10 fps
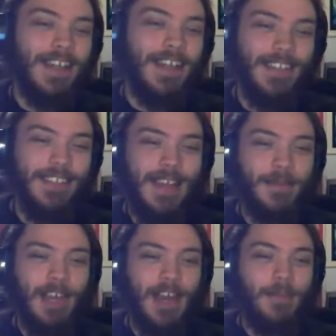And at the
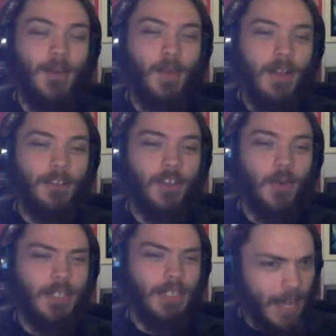same time, your wallet's
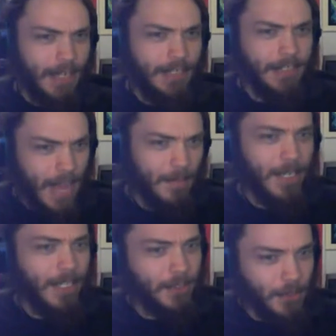going, God damn
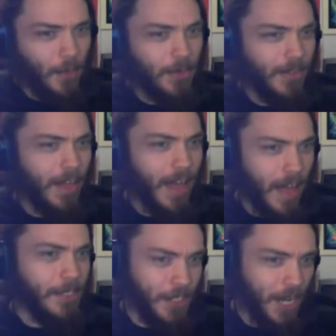it, he's going to the
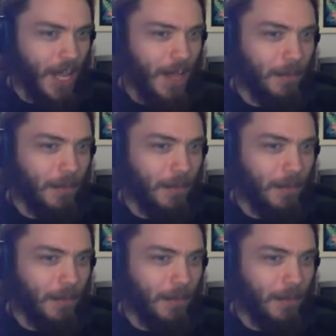hobby shop.